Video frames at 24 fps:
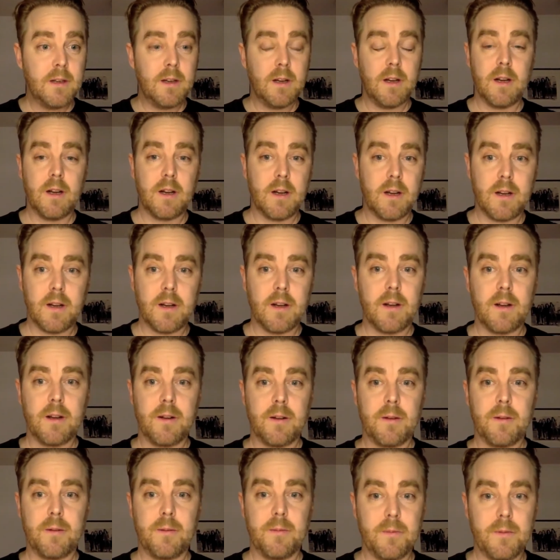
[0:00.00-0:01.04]

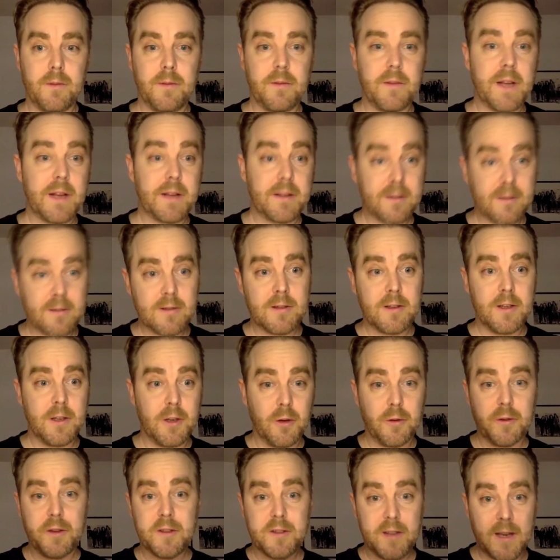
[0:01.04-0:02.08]
that
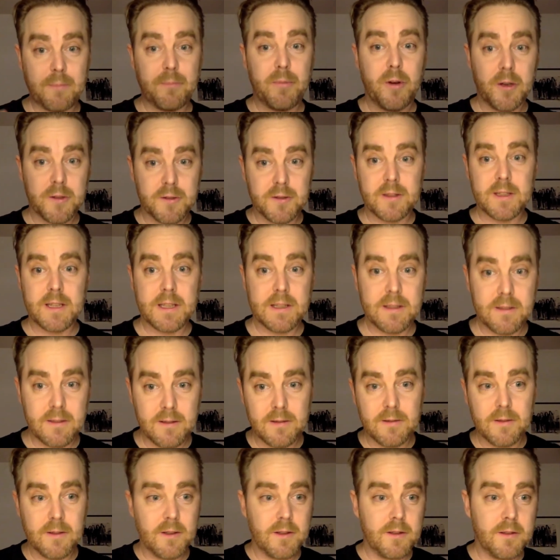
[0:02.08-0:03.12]
the same person did
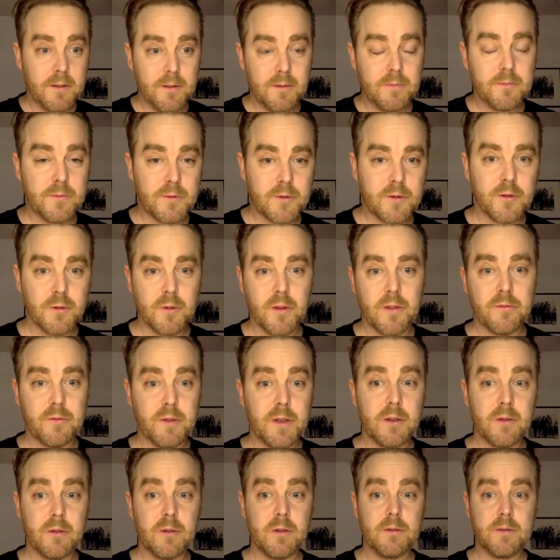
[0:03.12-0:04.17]
2 or
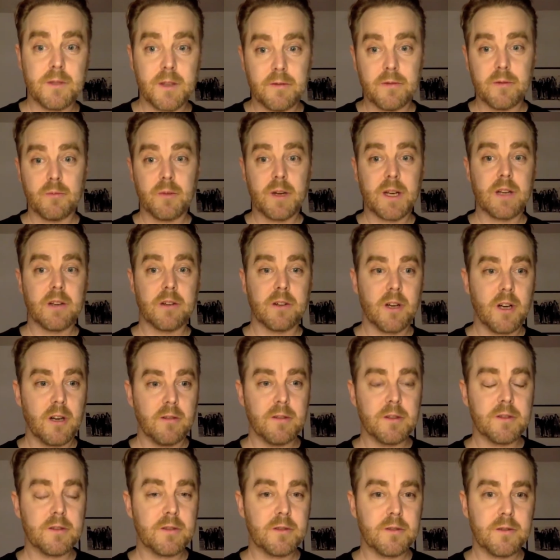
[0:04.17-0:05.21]
3 different record
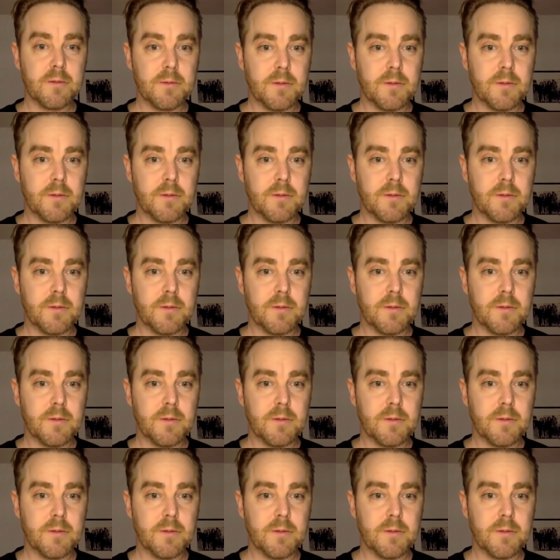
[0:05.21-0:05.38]
covers.